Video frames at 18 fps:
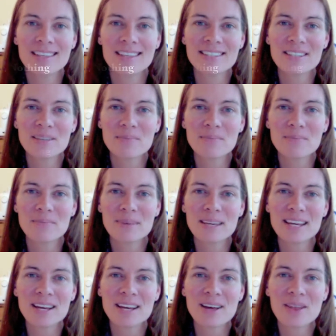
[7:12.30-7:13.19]
This can
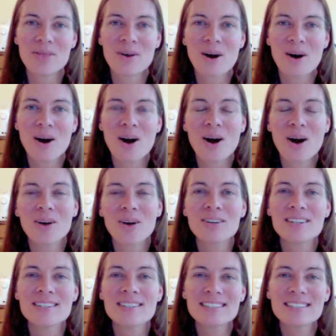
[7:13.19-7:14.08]
be the
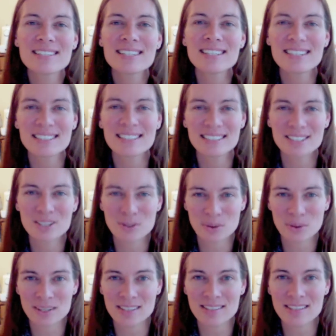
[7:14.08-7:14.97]
hardest
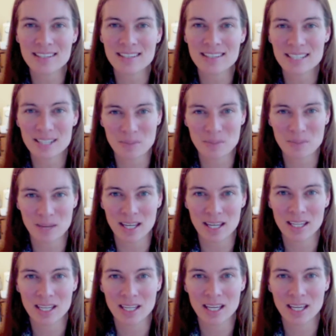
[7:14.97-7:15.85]
choice to
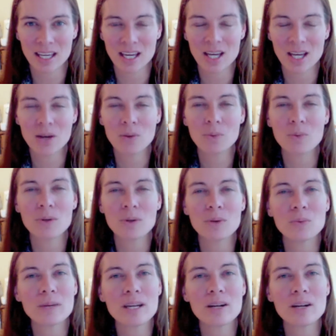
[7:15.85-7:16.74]
make
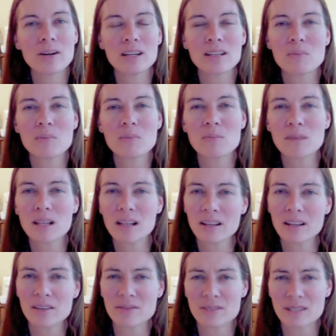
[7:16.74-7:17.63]
when we are in the
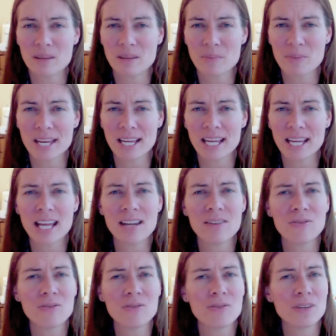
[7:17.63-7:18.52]
middle of something
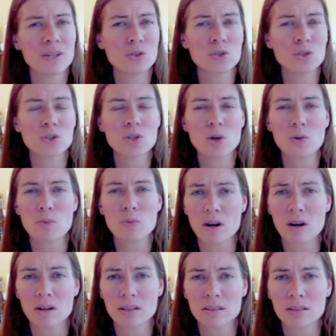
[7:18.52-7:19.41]
and it feels so
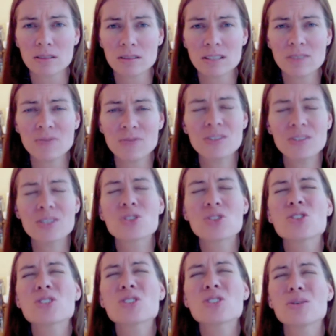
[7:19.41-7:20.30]
wrong. It
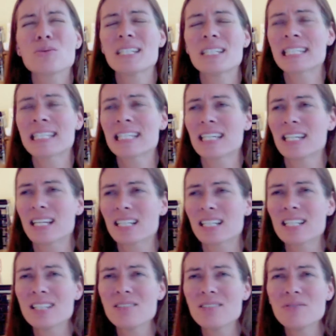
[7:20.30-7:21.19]
feels so
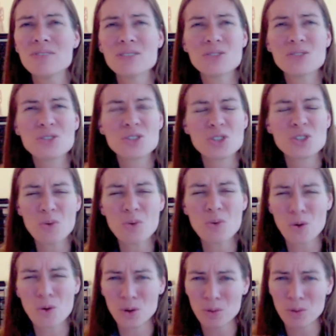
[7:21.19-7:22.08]
disconnected. It feels
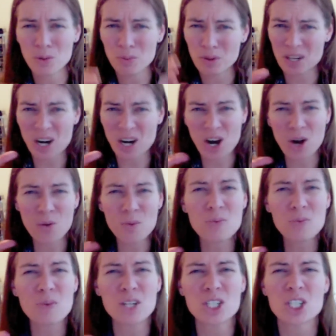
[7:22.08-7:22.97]
so horrible that all
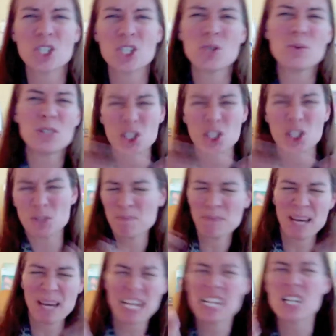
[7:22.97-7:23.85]
we want to do is
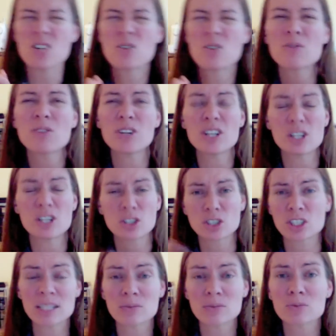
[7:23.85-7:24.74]
just paint over it
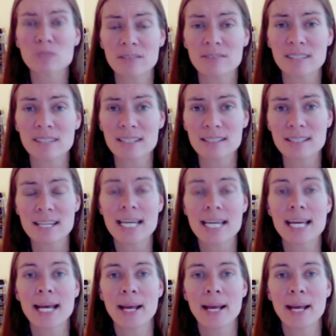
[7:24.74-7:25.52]
or get rid of it.